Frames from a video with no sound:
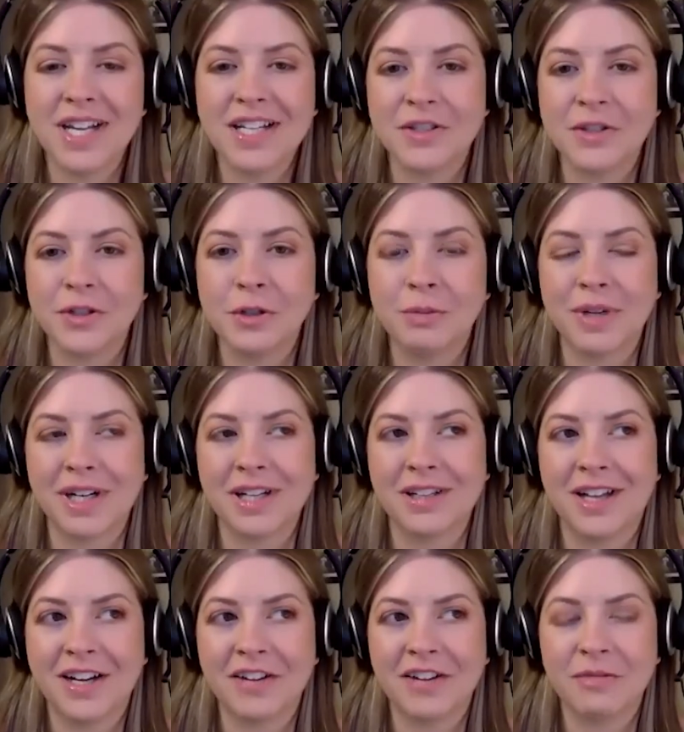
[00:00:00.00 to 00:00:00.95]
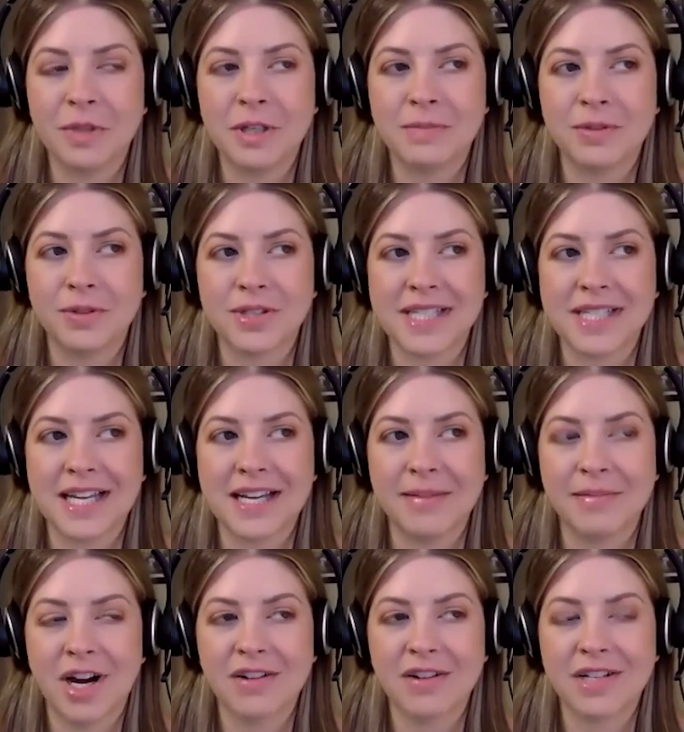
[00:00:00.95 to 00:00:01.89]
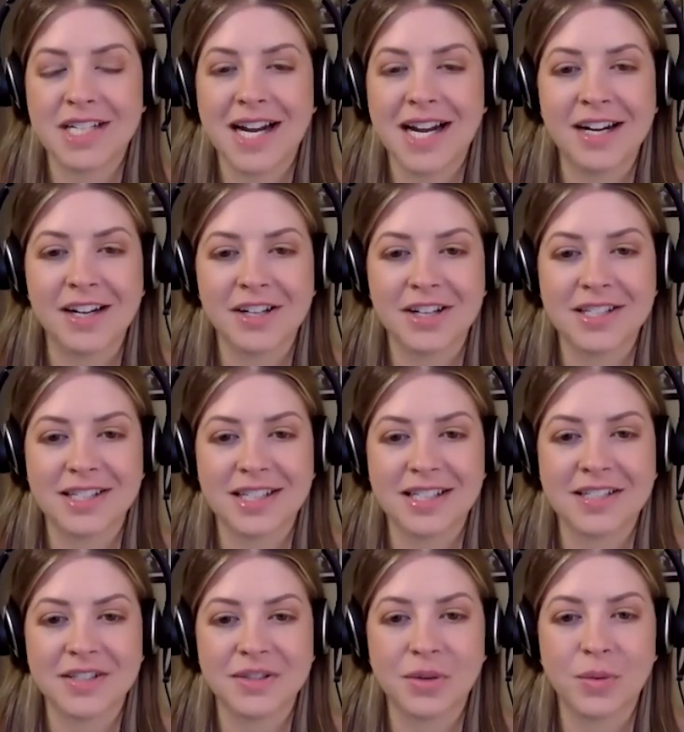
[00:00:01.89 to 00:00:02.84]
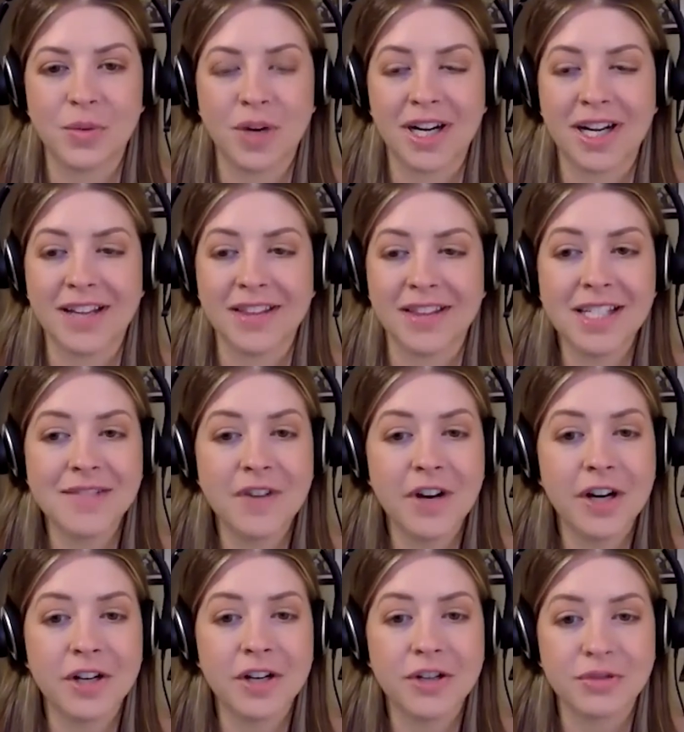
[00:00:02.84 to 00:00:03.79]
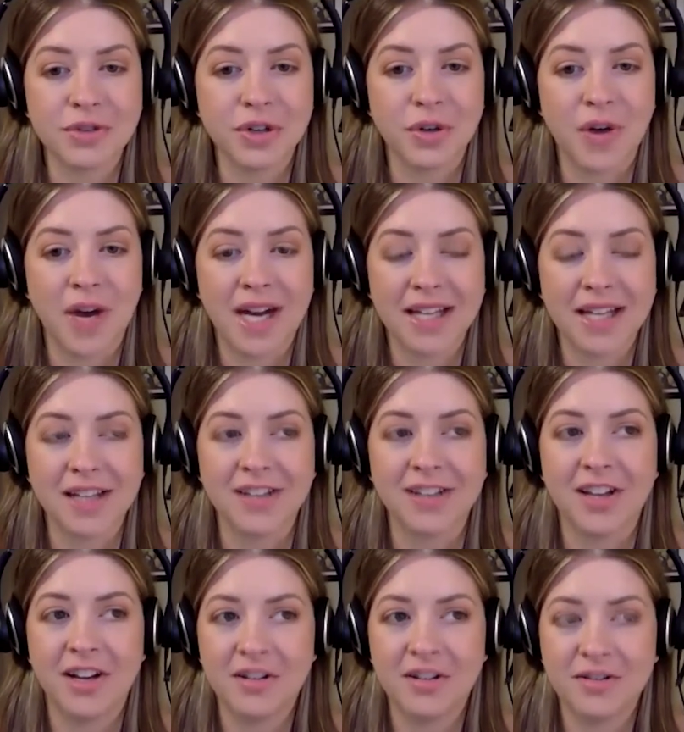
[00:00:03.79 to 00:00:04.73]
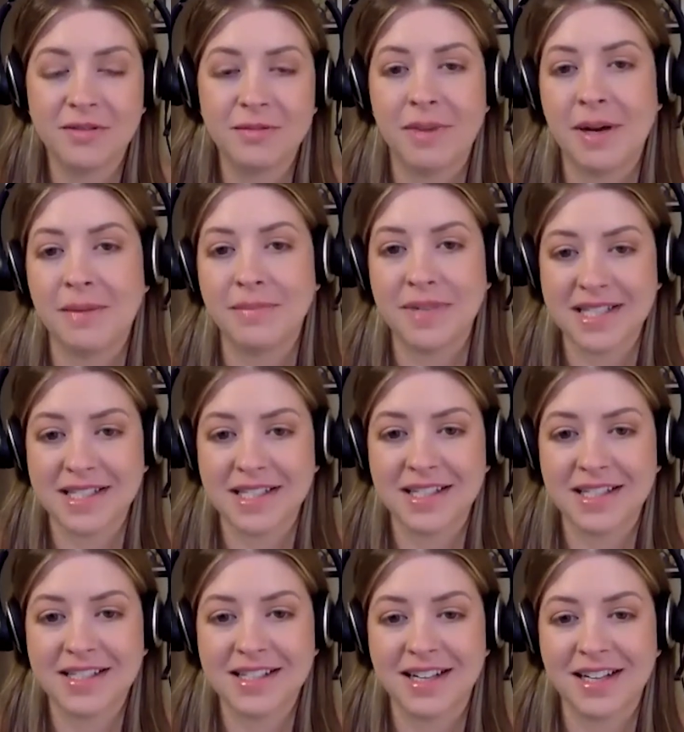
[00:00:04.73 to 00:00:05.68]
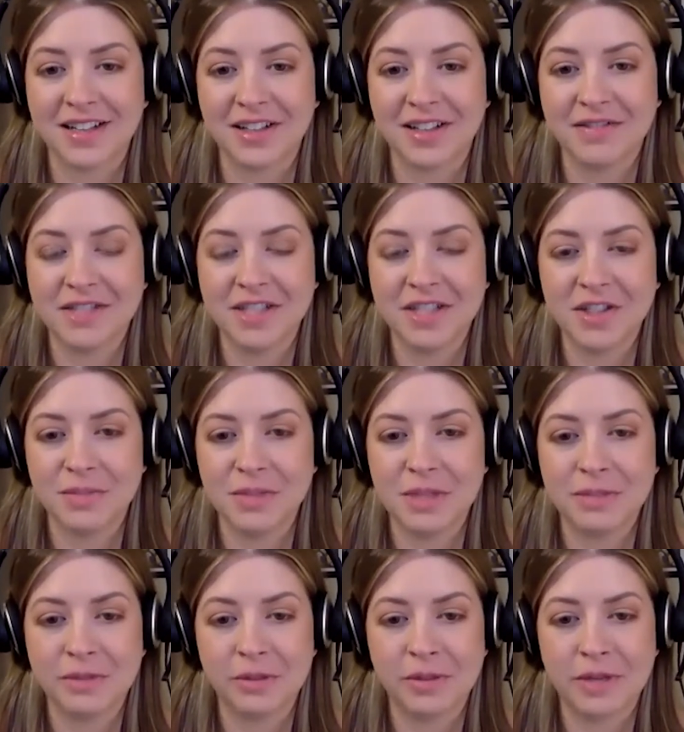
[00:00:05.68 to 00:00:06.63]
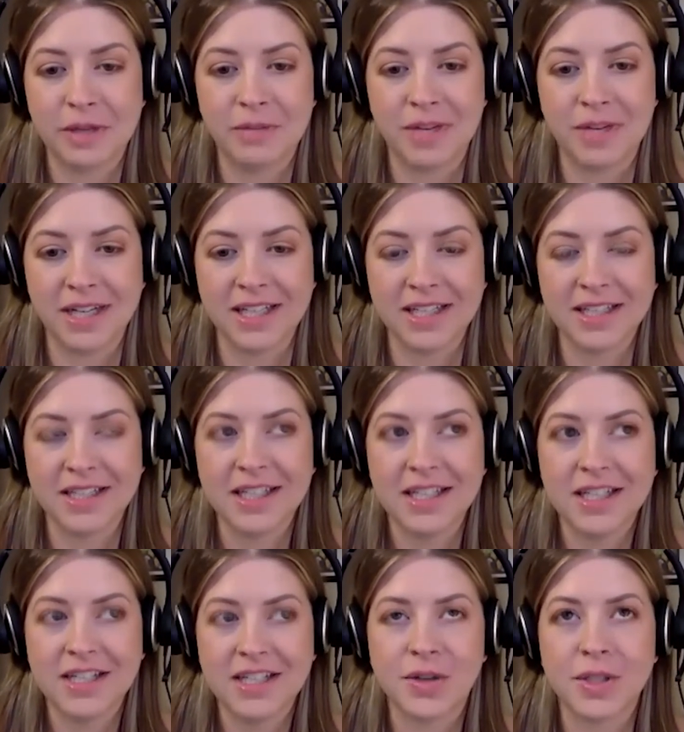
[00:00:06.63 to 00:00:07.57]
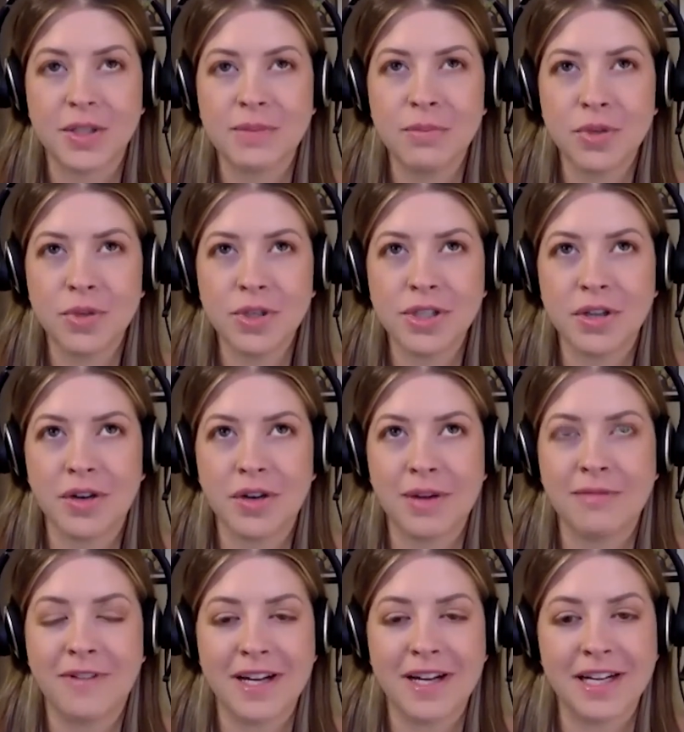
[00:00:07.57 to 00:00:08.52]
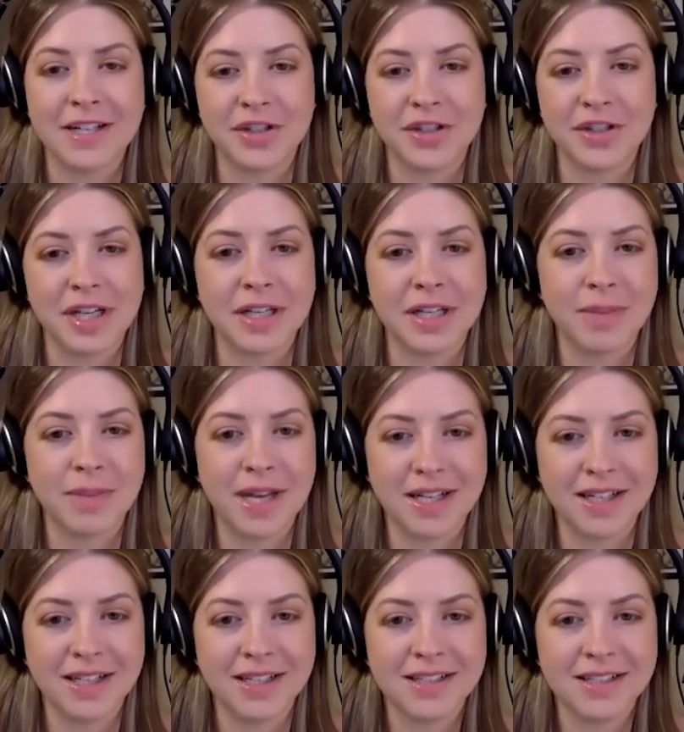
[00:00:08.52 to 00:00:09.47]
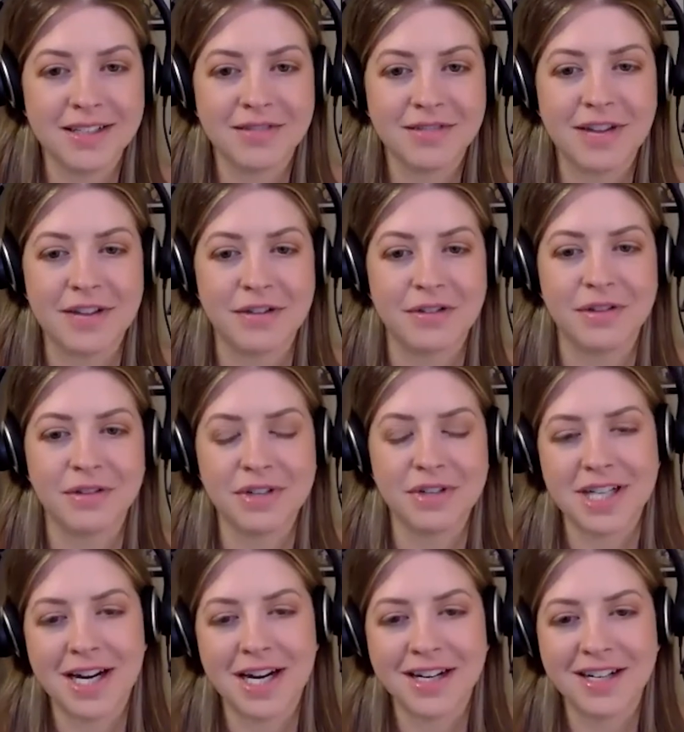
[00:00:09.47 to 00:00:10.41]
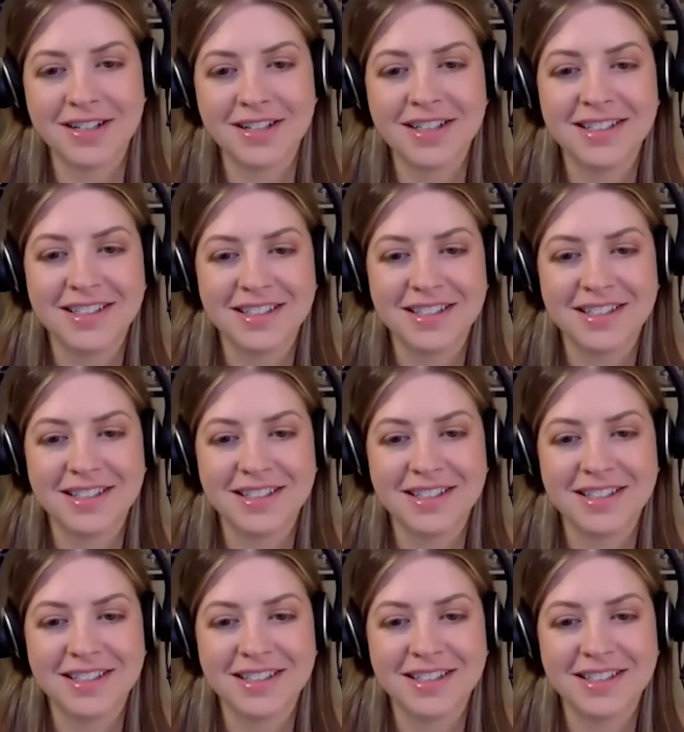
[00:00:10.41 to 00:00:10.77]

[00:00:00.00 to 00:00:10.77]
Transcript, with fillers: I do, but a lot of people say I'm not retired because I still work. And that's very true. I love my business and I love teaching people about money. So it's more so I'm financially independent rather than retired.